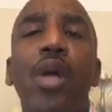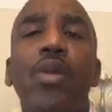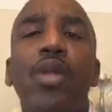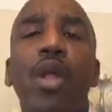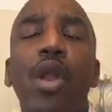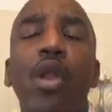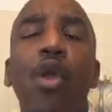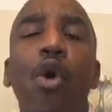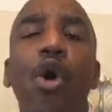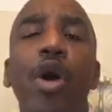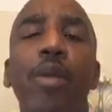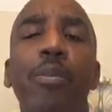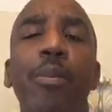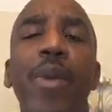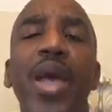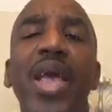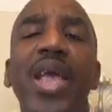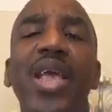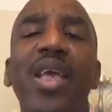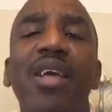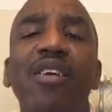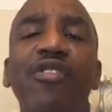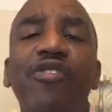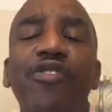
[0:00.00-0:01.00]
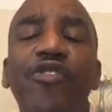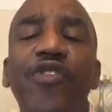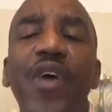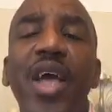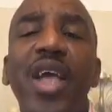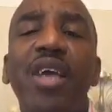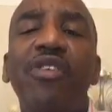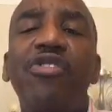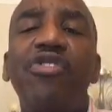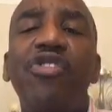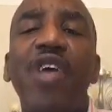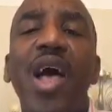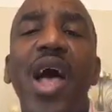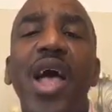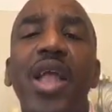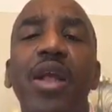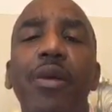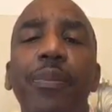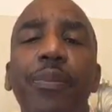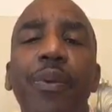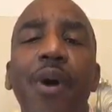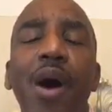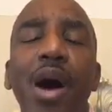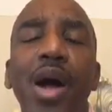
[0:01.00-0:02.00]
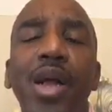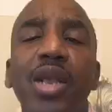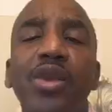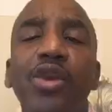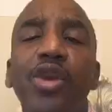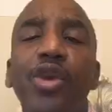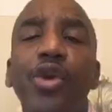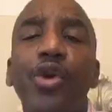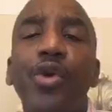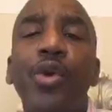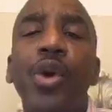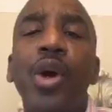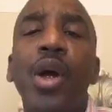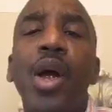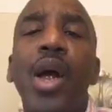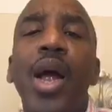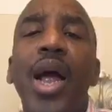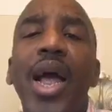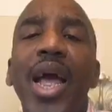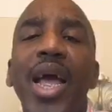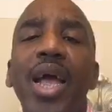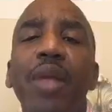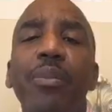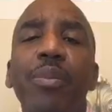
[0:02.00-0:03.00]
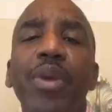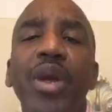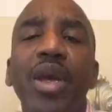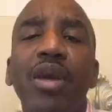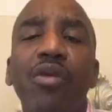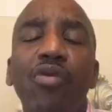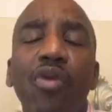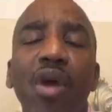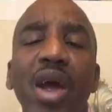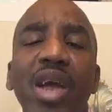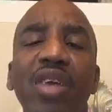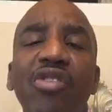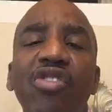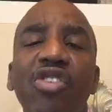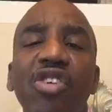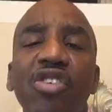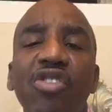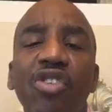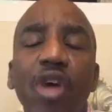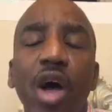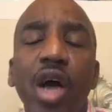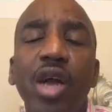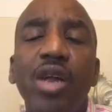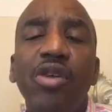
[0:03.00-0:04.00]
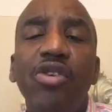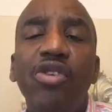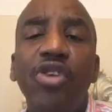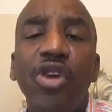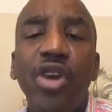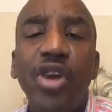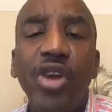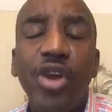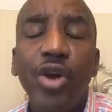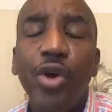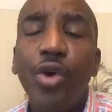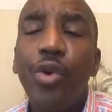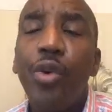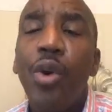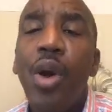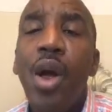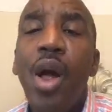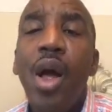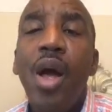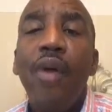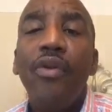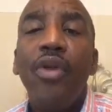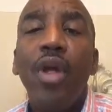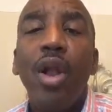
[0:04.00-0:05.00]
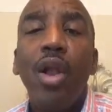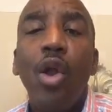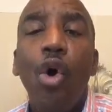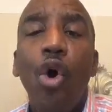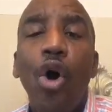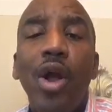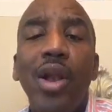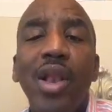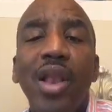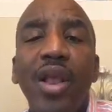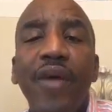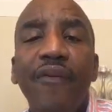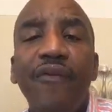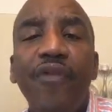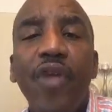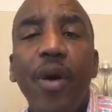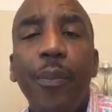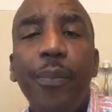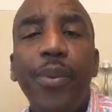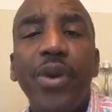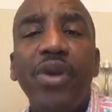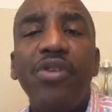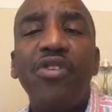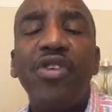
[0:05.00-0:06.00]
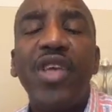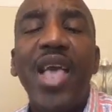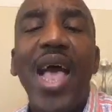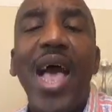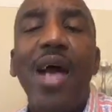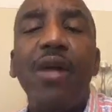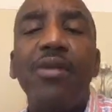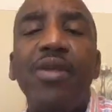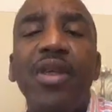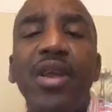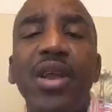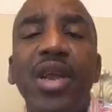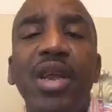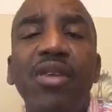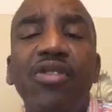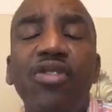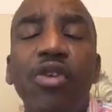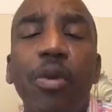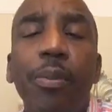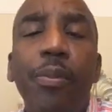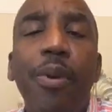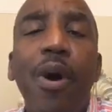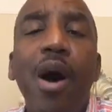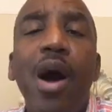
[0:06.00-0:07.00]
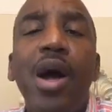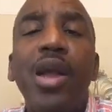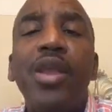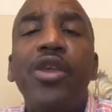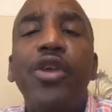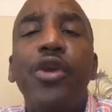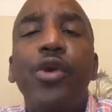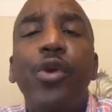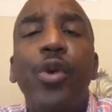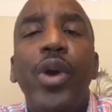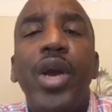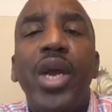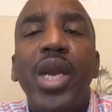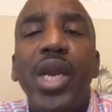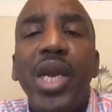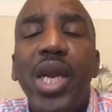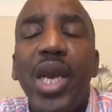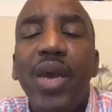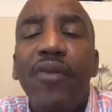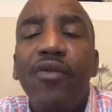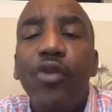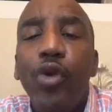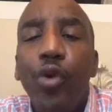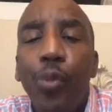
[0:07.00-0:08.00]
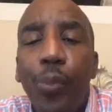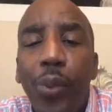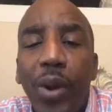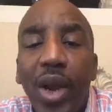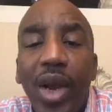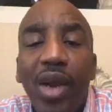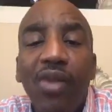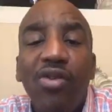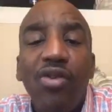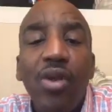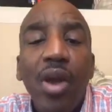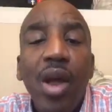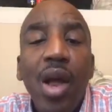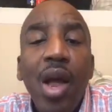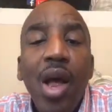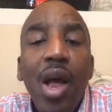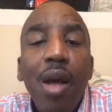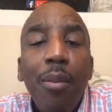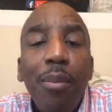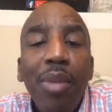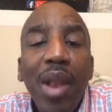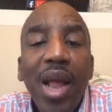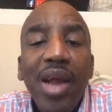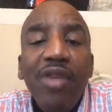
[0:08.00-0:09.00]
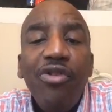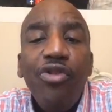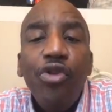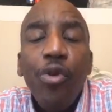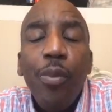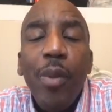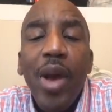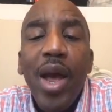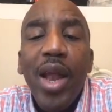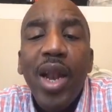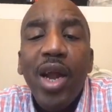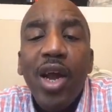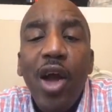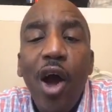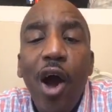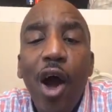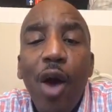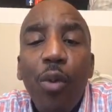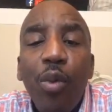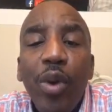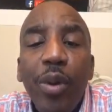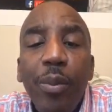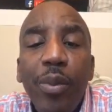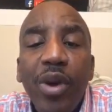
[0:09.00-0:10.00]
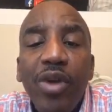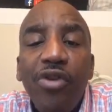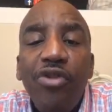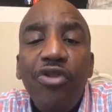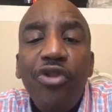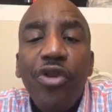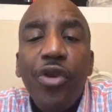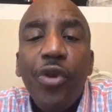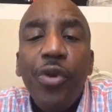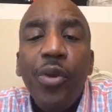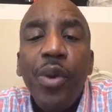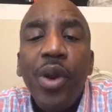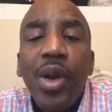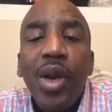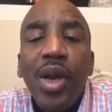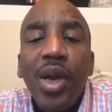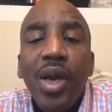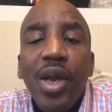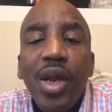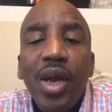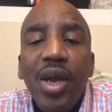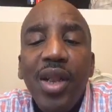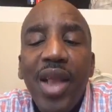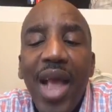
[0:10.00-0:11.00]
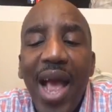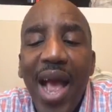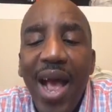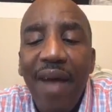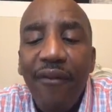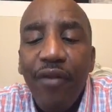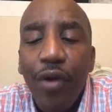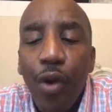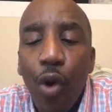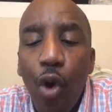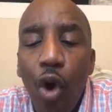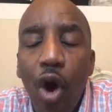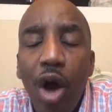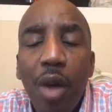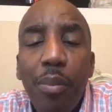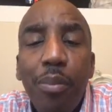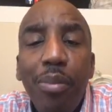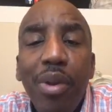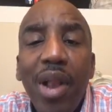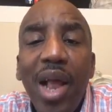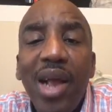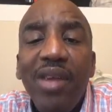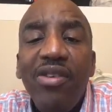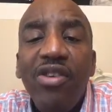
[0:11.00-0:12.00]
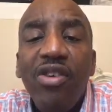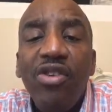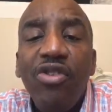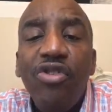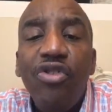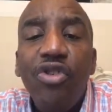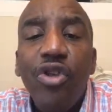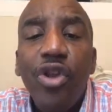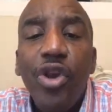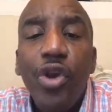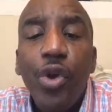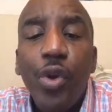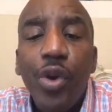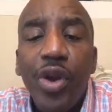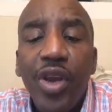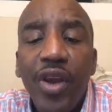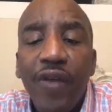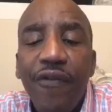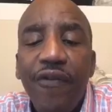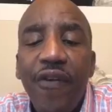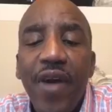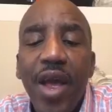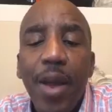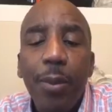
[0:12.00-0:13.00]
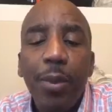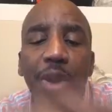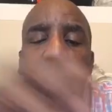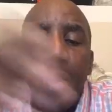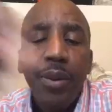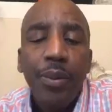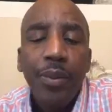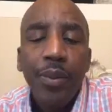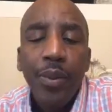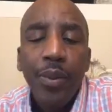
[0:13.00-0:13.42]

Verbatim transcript: The Lord make his face shine upon you and be gracious unto you. The Lord lift up his countenance upon you and give you peace. Bless you, man of God. We miss you. Good to have you on. Blessings to you and your family.